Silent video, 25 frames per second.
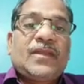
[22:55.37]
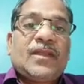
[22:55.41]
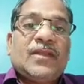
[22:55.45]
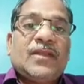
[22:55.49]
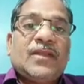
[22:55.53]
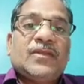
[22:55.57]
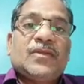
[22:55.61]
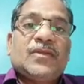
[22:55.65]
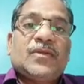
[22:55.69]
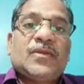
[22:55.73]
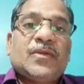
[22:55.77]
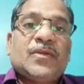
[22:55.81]

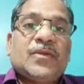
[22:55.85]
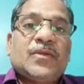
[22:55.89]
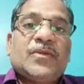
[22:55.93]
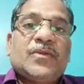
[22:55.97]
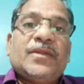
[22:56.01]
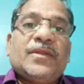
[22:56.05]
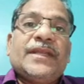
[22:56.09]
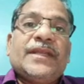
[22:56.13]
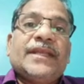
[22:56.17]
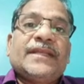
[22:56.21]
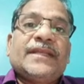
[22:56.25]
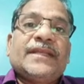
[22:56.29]
So two
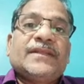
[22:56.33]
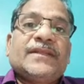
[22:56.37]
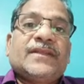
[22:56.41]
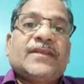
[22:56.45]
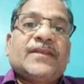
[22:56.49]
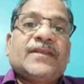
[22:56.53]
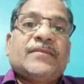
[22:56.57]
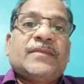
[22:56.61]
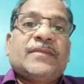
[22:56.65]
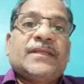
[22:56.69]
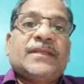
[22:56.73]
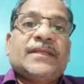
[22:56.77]
layers
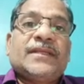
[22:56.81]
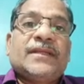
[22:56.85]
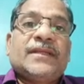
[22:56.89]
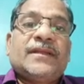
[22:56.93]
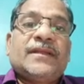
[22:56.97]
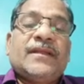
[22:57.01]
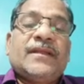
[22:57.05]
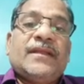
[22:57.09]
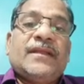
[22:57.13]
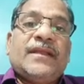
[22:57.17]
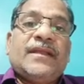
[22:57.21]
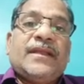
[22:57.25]
are present.
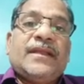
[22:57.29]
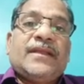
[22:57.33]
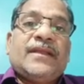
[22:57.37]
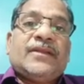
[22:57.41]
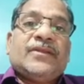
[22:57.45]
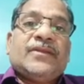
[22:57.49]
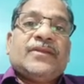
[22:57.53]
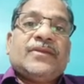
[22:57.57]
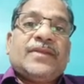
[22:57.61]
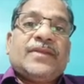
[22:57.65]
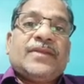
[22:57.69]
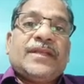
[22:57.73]

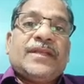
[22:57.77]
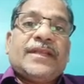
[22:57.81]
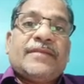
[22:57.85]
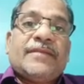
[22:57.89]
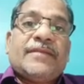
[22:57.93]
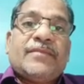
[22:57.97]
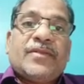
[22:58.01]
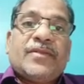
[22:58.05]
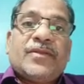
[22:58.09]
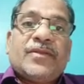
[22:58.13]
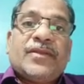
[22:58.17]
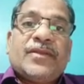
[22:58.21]
During
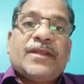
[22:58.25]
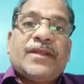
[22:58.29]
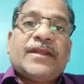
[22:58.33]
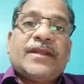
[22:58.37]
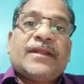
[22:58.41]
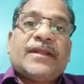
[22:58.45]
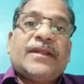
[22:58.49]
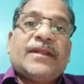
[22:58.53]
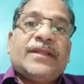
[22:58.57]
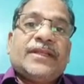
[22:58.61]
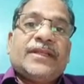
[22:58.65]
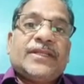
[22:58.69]
embryonic
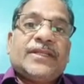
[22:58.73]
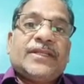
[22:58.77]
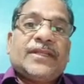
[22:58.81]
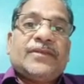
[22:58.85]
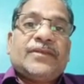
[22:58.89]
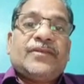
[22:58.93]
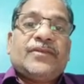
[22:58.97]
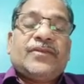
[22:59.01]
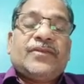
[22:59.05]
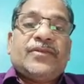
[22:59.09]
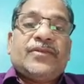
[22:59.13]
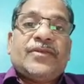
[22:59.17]

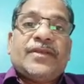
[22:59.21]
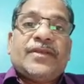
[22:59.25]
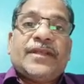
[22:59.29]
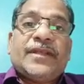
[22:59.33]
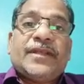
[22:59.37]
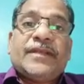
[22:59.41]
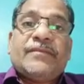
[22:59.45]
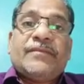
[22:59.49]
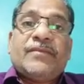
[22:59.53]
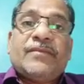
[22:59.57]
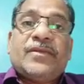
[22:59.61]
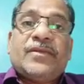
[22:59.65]
condition,
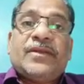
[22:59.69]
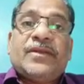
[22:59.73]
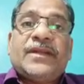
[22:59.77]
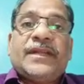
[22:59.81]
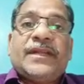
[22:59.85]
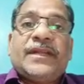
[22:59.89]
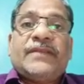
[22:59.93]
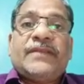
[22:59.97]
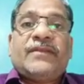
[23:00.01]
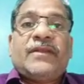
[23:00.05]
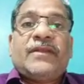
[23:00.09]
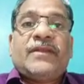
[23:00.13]
during embryonic
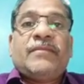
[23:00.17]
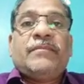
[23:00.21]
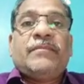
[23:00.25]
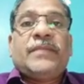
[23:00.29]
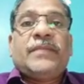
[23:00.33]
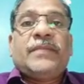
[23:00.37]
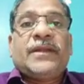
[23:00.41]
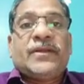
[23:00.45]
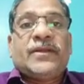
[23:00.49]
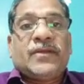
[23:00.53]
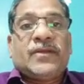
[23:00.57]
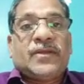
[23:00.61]

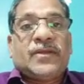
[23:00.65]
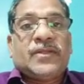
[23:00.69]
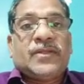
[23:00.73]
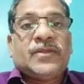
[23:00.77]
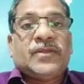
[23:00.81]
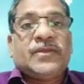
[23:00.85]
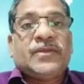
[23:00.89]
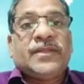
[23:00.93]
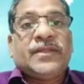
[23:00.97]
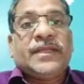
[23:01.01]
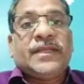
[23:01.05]
development also they